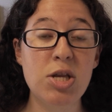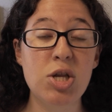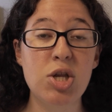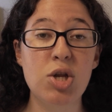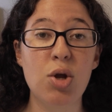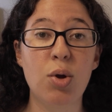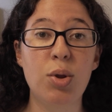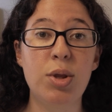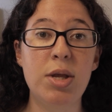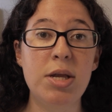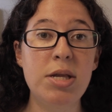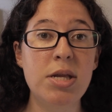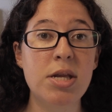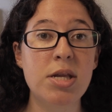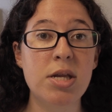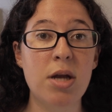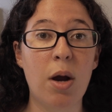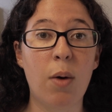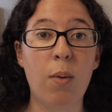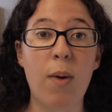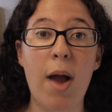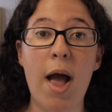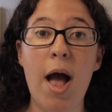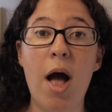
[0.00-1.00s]
So this is
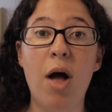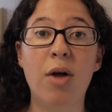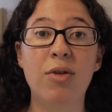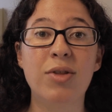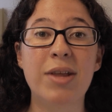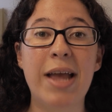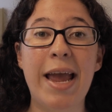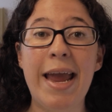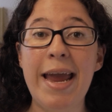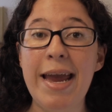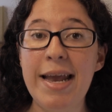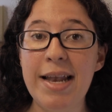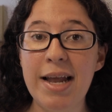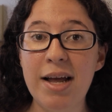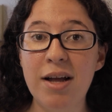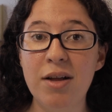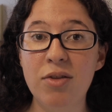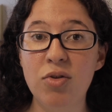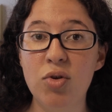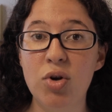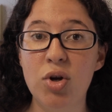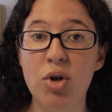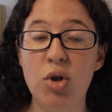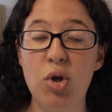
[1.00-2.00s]
around
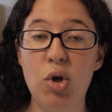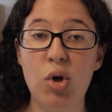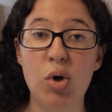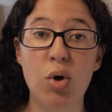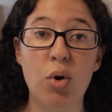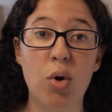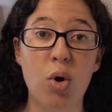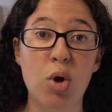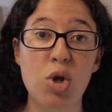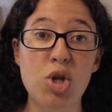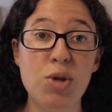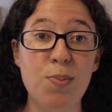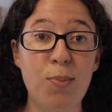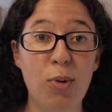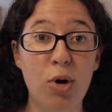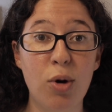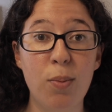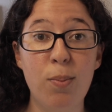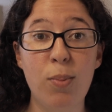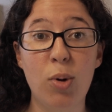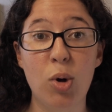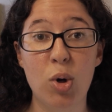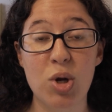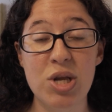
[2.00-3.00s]
800 euros per
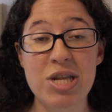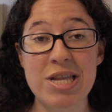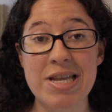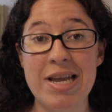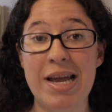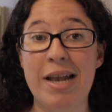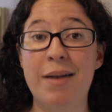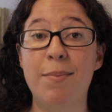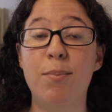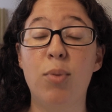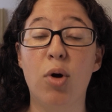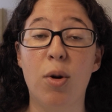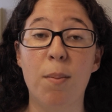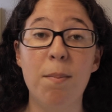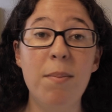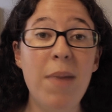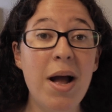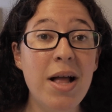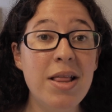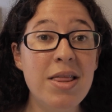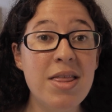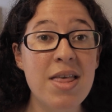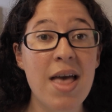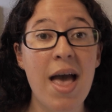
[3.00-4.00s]
person per
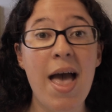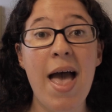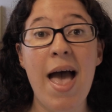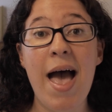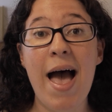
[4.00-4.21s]
month.